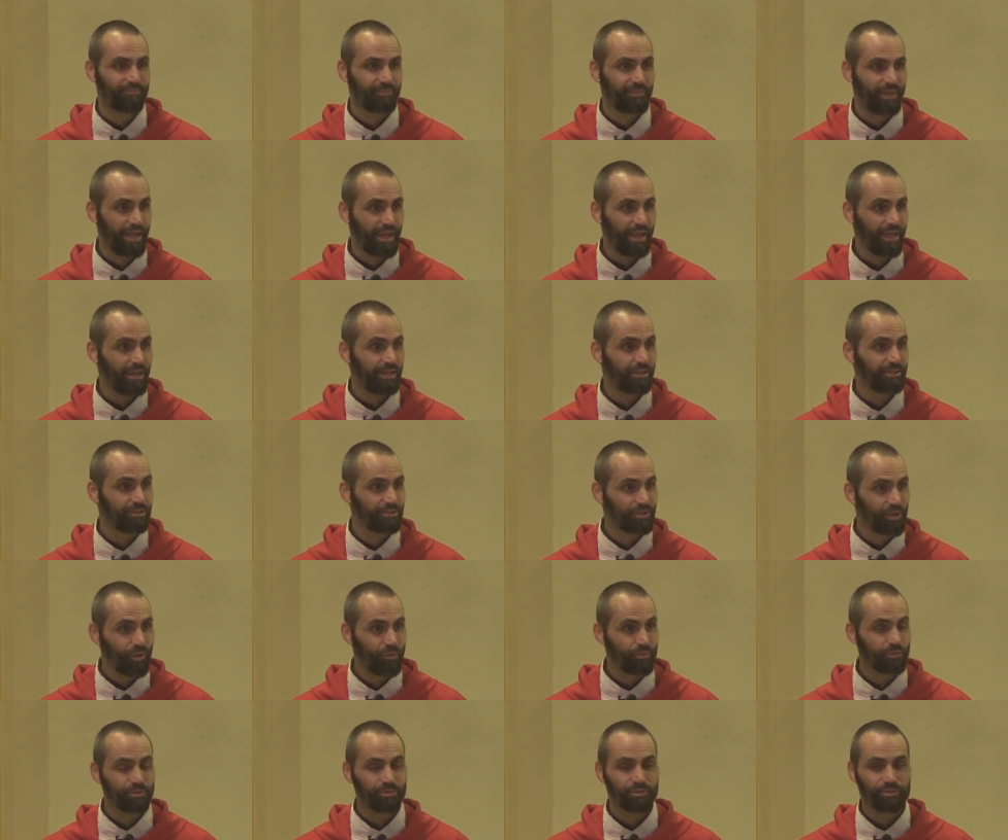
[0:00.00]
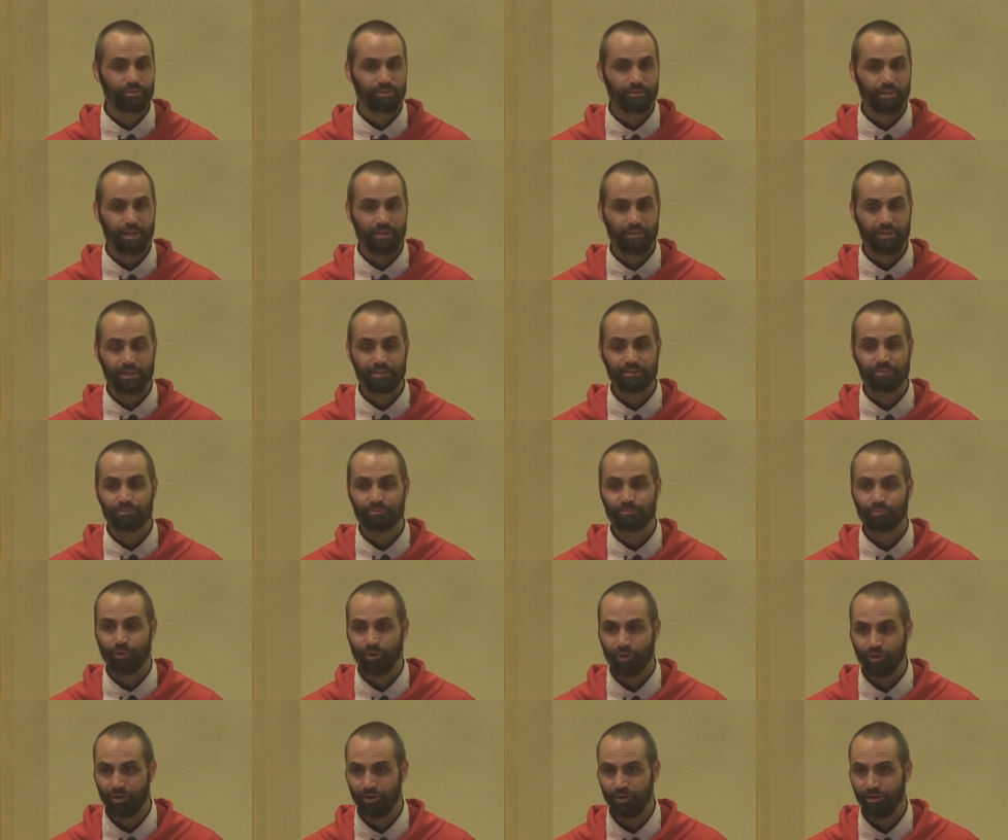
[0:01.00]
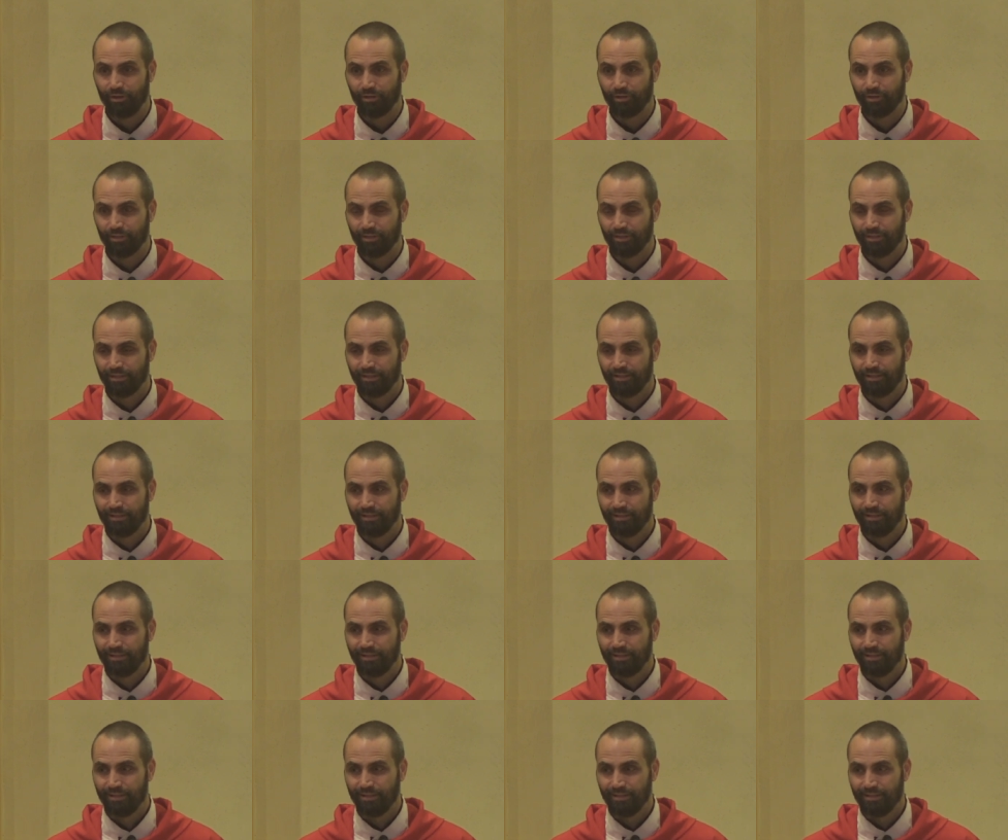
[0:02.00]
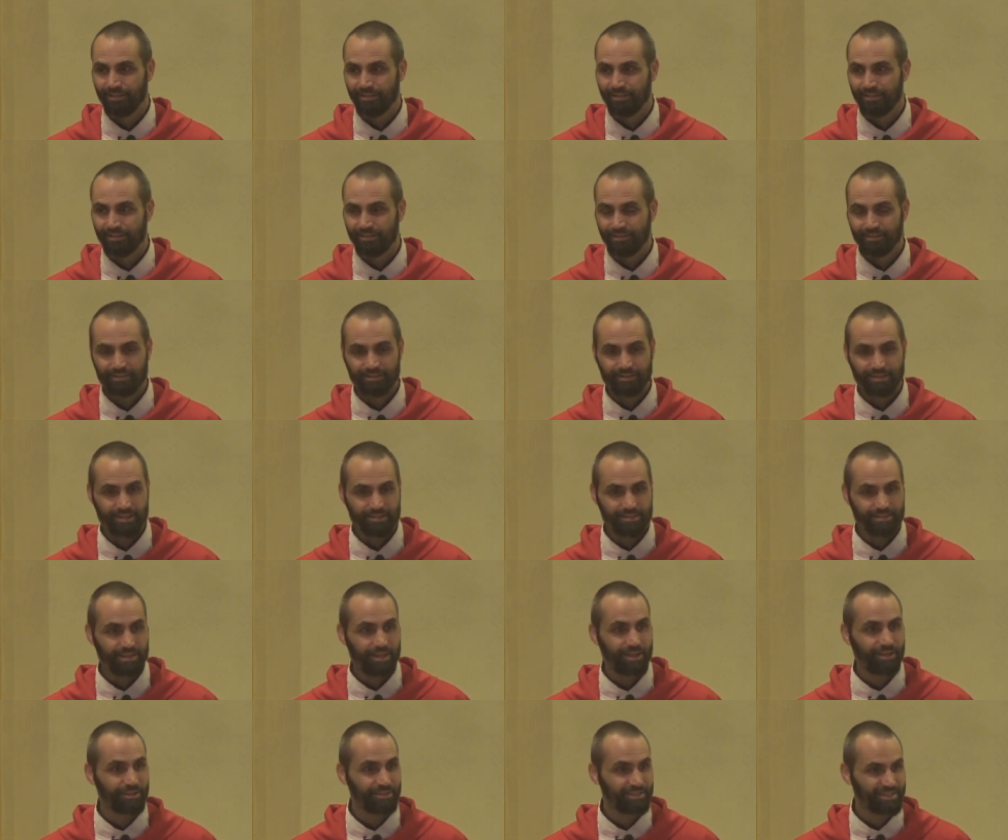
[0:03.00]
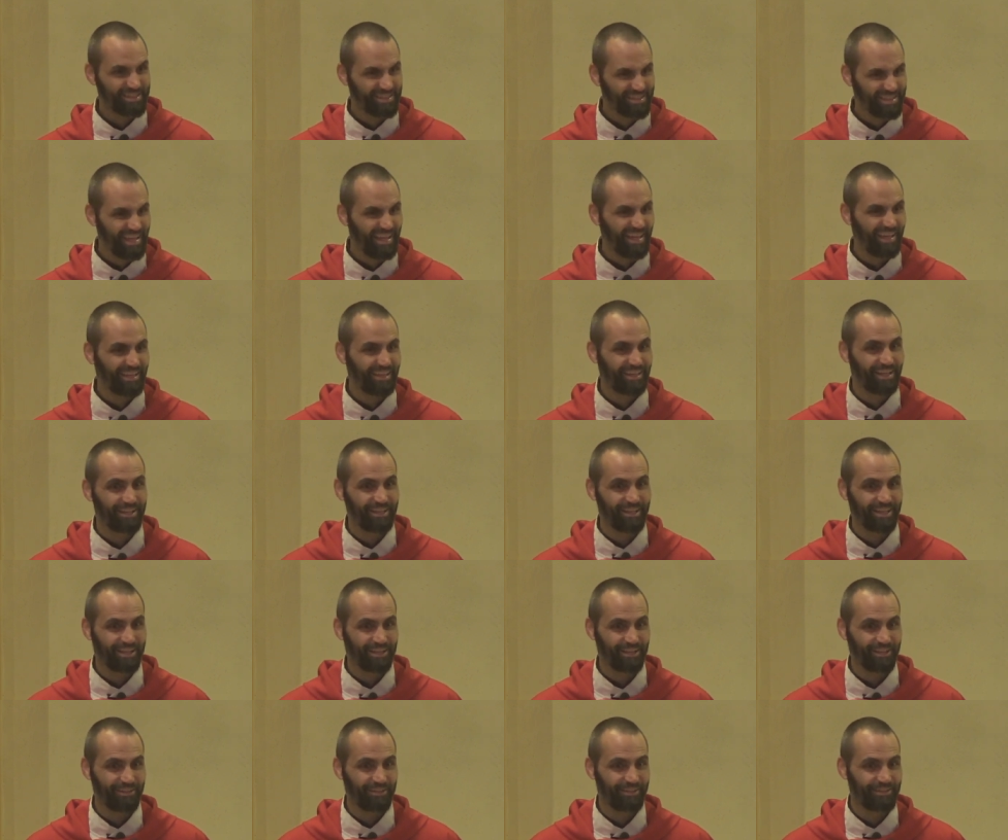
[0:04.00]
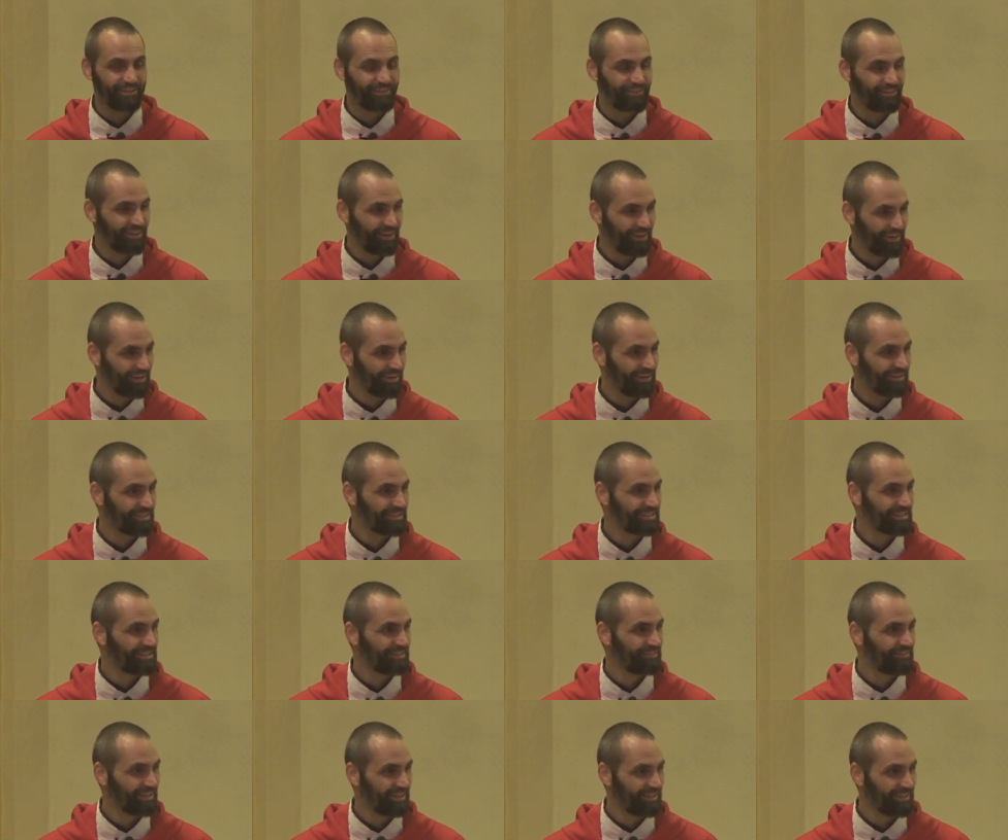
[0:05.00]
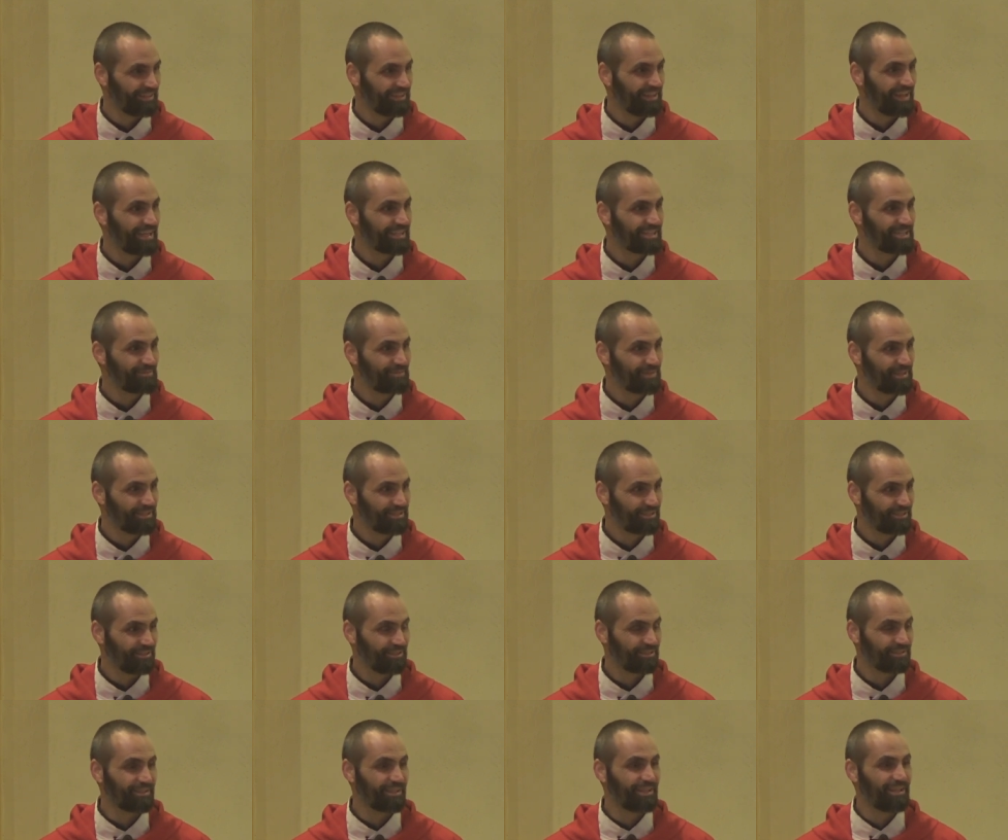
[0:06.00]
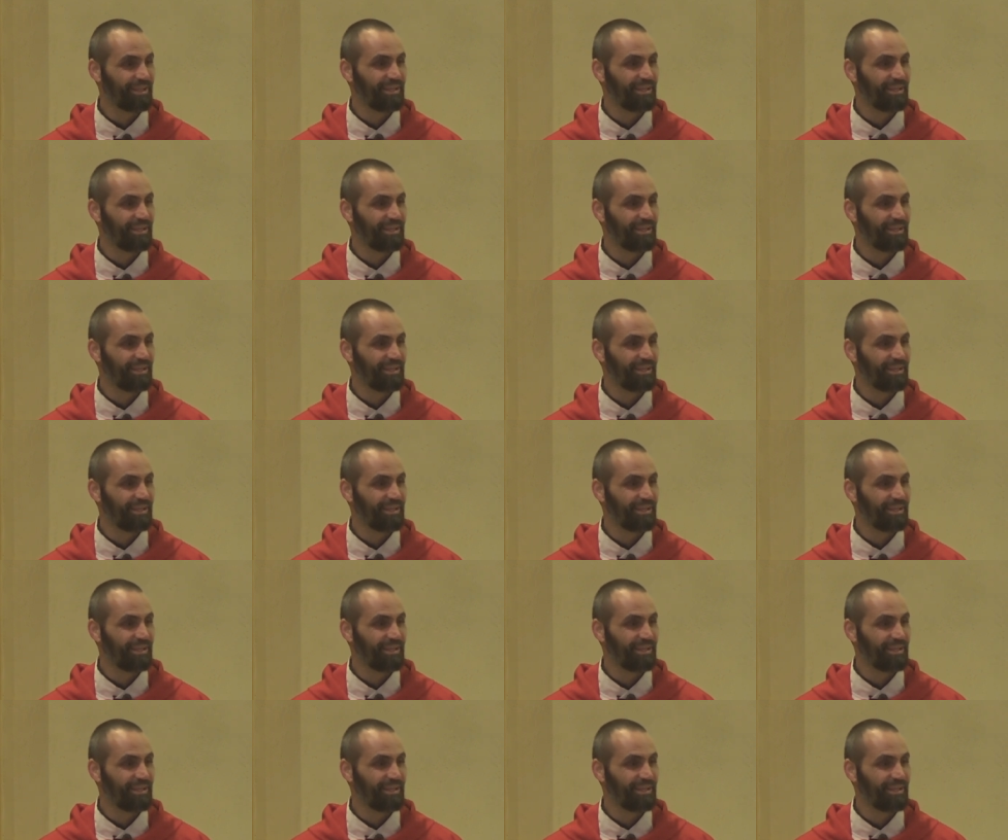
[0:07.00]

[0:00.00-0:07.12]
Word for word: Hey, don't do that. That's wrong. Doesn't that sting a little? Hurts. We don't like to be told